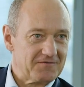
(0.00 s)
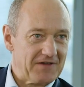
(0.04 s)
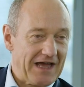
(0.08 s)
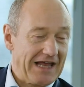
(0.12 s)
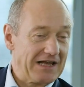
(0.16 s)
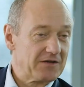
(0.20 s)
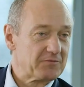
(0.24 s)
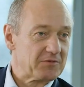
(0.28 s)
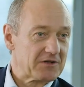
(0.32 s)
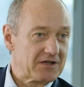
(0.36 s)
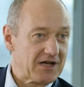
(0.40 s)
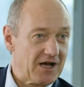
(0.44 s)

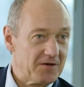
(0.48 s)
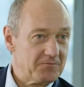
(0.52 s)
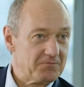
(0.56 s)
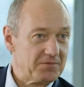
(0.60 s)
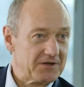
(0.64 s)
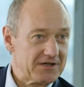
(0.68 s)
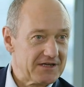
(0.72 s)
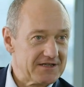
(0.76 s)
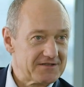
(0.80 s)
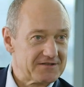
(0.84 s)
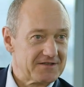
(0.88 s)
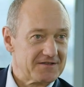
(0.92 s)
valuable
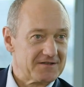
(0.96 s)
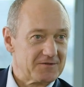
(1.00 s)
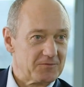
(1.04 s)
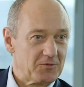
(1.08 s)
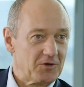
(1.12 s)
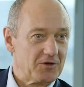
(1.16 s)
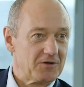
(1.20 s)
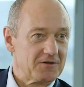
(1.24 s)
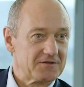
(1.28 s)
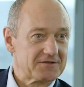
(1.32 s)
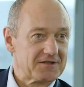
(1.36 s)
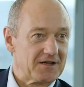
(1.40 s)
companies in the
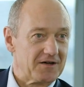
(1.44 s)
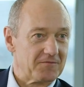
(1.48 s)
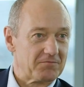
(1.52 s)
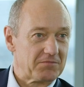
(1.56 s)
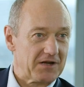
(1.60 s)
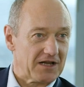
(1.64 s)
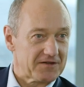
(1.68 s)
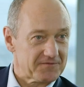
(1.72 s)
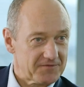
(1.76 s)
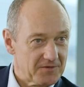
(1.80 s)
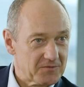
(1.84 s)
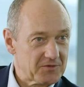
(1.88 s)
world are
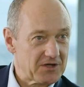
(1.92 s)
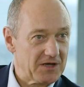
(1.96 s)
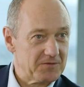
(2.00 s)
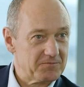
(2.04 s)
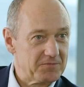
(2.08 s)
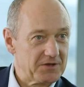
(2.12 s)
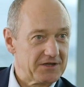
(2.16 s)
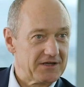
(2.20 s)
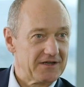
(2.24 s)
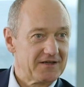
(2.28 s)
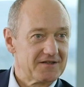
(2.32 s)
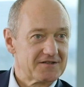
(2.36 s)
platform
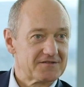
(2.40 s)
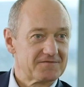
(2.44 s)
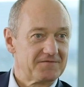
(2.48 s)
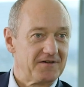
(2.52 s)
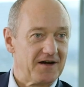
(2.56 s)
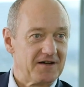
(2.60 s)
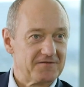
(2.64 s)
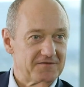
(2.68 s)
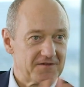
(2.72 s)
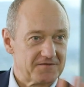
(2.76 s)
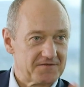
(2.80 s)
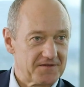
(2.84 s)
companies.
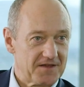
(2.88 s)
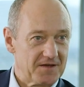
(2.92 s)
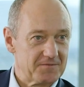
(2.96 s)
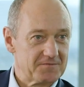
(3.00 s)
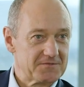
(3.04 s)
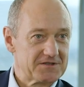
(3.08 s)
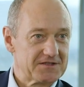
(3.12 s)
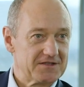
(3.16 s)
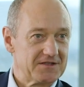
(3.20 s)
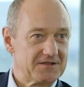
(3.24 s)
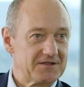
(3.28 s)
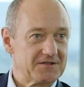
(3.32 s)
5 of
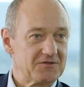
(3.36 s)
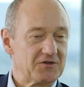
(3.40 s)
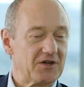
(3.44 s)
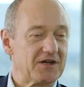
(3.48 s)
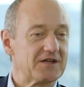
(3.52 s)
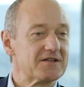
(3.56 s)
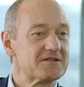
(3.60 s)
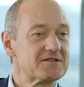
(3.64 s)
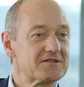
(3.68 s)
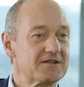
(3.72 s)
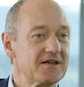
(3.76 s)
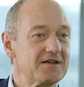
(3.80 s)
them sit in the
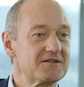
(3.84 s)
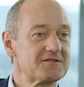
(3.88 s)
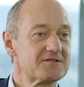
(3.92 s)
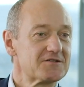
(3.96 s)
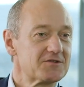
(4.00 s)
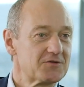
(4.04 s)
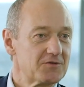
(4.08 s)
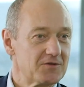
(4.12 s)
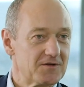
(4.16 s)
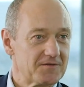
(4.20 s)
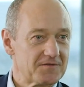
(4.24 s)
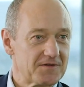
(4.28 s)
United States,
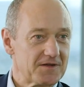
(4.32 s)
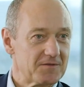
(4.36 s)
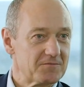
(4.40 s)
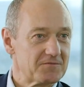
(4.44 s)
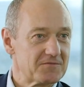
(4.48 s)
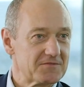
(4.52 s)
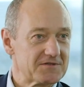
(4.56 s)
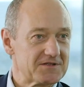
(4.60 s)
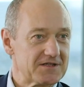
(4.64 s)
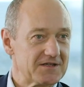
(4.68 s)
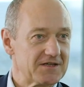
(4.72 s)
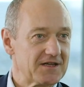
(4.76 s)
2 of
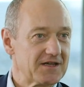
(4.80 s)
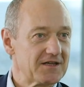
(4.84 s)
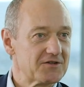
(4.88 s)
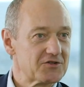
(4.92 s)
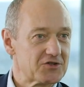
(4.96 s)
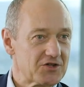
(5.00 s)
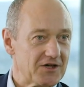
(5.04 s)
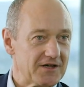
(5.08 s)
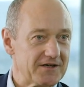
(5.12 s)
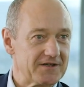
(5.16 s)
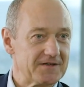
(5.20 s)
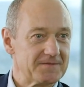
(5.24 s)
them sitting in
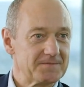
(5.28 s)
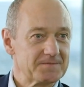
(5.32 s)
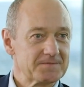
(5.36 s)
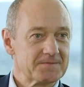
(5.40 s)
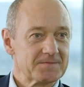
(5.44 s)
China.